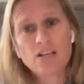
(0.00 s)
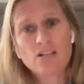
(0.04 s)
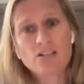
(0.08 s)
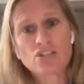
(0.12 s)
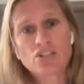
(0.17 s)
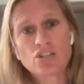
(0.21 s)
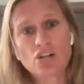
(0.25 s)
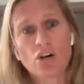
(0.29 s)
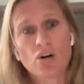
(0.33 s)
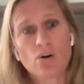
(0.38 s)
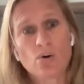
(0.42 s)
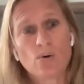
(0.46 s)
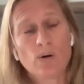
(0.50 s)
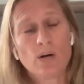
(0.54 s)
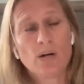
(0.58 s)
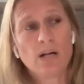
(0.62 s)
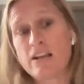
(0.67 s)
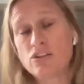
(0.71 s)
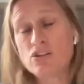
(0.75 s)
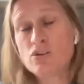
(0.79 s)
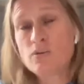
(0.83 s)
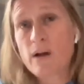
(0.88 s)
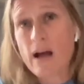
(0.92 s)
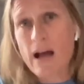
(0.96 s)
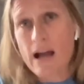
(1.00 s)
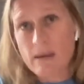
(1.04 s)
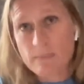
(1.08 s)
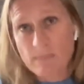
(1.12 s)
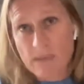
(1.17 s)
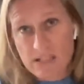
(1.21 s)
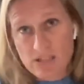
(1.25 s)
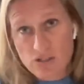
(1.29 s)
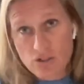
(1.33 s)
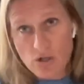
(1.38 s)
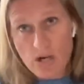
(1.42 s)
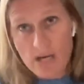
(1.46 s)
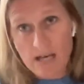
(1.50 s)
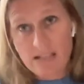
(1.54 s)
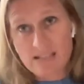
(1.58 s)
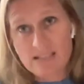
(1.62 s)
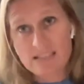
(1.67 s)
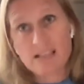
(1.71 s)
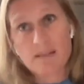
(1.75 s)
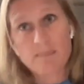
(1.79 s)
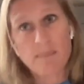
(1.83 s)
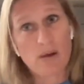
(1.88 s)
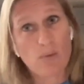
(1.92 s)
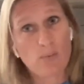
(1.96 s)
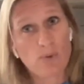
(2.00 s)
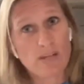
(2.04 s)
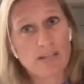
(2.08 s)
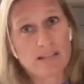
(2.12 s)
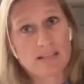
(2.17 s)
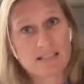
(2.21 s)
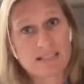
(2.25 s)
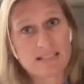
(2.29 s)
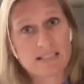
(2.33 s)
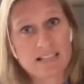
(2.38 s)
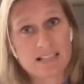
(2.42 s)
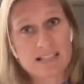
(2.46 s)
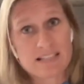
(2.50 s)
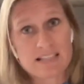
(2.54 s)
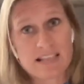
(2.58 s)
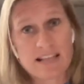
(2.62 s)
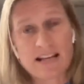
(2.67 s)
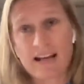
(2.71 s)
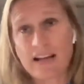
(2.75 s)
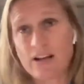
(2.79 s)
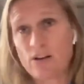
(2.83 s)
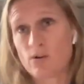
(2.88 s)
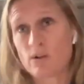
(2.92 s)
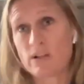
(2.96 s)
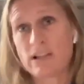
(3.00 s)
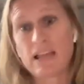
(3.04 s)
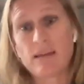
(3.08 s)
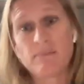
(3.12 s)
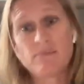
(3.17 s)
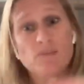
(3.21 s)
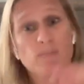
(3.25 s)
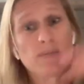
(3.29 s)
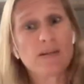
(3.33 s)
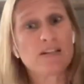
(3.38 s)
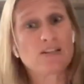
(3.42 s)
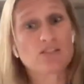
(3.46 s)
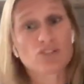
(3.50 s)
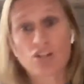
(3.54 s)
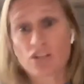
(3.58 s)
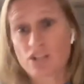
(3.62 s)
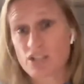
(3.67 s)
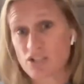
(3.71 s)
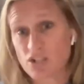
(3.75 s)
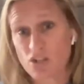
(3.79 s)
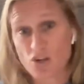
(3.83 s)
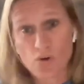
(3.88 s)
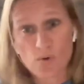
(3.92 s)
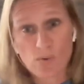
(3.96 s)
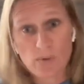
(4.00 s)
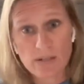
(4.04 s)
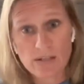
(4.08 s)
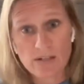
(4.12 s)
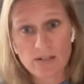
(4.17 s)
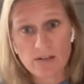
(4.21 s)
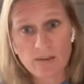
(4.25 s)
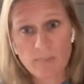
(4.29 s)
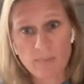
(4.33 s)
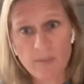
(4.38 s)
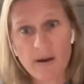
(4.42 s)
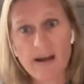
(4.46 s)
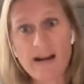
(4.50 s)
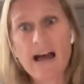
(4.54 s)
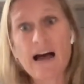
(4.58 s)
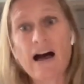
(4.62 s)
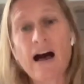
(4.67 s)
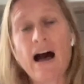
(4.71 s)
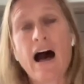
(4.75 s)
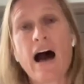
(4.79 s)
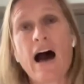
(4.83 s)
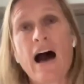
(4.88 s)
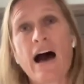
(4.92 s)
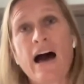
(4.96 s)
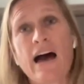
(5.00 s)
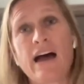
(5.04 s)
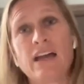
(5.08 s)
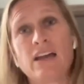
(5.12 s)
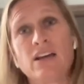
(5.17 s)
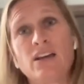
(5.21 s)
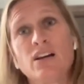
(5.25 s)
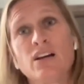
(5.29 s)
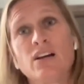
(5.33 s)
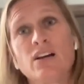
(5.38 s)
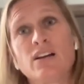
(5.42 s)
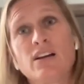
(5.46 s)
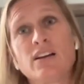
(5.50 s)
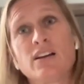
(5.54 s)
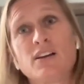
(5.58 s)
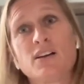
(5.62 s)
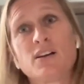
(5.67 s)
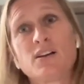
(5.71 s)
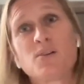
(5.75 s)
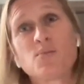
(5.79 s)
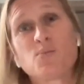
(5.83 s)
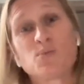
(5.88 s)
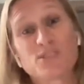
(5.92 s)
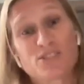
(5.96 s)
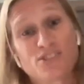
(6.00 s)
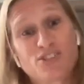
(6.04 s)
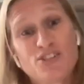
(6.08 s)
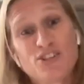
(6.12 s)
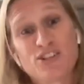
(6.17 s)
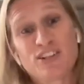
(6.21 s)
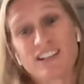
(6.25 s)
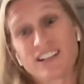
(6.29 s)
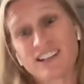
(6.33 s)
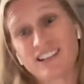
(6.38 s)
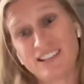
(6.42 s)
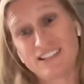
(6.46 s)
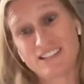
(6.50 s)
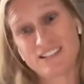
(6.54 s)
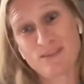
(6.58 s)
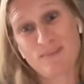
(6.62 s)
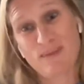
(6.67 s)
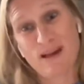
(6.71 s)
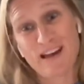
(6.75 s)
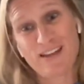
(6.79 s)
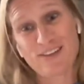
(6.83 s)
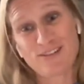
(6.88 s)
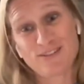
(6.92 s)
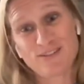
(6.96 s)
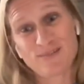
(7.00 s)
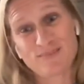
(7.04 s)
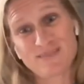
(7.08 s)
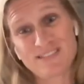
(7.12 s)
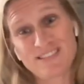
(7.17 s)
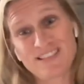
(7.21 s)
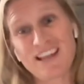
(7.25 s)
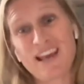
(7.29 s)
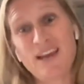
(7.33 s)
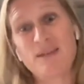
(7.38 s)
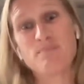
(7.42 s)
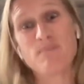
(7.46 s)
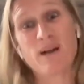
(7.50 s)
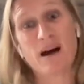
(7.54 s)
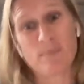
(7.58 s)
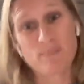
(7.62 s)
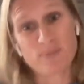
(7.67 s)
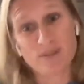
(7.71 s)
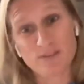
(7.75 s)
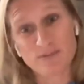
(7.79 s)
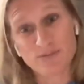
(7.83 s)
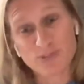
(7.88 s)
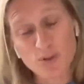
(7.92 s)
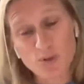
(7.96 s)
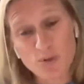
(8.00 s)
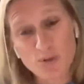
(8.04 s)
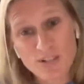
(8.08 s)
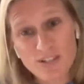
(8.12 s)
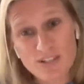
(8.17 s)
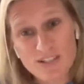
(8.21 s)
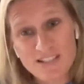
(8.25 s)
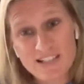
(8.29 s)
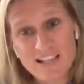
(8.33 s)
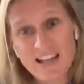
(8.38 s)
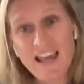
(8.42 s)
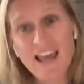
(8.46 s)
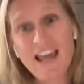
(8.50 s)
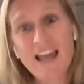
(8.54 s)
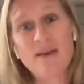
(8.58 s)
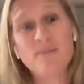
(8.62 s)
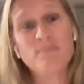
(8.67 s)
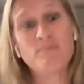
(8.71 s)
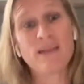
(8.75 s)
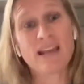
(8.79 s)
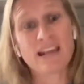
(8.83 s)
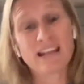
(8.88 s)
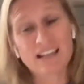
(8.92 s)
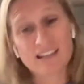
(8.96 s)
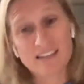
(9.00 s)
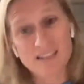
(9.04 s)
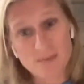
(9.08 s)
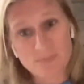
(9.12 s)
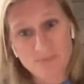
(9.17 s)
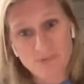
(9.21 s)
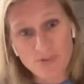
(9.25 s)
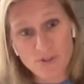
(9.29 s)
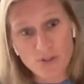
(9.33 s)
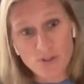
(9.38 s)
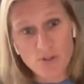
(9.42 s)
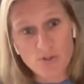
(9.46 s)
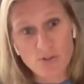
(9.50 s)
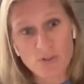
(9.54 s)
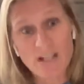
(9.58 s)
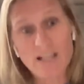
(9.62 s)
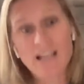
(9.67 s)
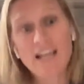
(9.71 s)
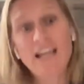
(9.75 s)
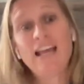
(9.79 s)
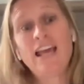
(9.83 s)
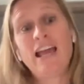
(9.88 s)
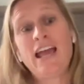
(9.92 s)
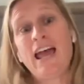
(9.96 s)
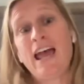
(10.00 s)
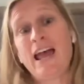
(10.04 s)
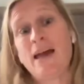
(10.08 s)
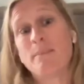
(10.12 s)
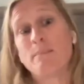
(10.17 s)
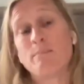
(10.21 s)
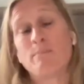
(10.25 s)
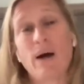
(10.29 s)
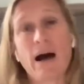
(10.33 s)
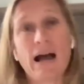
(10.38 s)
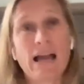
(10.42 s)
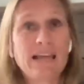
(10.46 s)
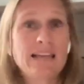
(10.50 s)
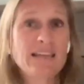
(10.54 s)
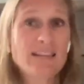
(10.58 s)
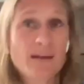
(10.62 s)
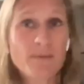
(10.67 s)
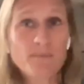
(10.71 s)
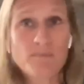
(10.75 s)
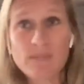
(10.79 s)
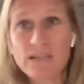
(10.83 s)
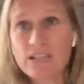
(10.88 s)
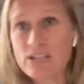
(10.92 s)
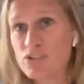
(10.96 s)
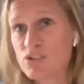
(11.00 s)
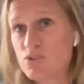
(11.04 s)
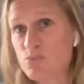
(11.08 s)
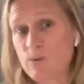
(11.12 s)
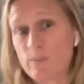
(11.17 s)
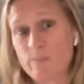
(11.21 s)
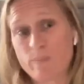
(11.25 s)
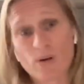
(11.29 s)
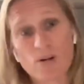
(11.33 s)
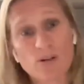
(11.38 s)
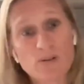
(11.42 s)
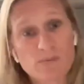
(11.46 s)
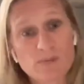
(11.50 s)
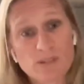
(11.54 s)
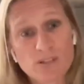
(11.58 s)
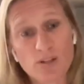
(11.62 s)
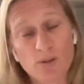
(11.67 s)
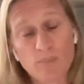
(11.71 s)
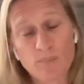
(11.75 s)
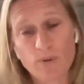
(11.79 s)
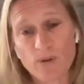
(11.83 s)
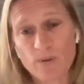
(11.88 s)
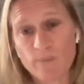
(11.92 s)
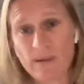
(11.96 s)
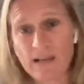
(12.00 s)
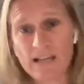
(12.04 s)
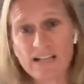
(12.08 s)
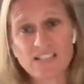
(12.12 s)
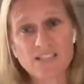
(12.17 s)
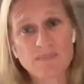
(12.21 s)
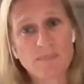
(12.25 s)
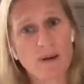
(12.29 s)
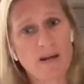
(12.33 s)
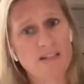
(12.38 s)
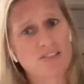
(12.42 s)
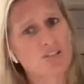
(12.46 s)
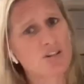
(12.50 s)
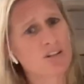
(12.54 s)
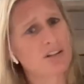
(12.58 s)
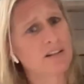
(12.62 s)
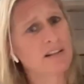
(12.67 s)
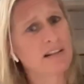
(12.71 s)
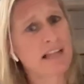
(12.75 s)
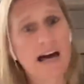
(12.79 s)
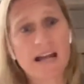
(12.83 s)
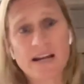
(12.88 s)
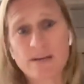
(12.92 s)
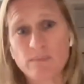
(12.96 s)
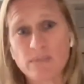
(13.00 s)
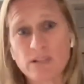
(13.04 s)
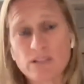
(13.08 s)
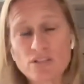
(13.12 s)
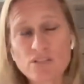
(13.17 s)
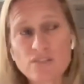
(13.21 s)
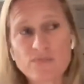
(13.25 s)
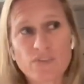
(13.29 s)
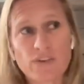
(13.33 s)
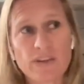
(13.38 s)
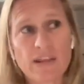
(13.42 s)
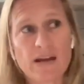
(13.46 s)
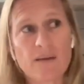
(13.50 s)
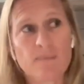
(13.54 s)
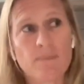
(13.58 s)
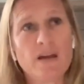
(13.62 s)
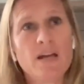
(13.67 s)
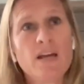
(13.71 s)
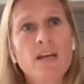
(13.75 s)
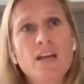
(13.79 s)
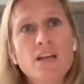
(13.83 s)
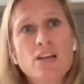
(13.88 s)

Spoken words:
So I knew my strengths and my weaknesses, and I don't claim to be as good as a career, but I was good at cleaning the bathrooms and mopping the floors and making them food and buying them meals with Burn Bag sponsored a lot of meals for them.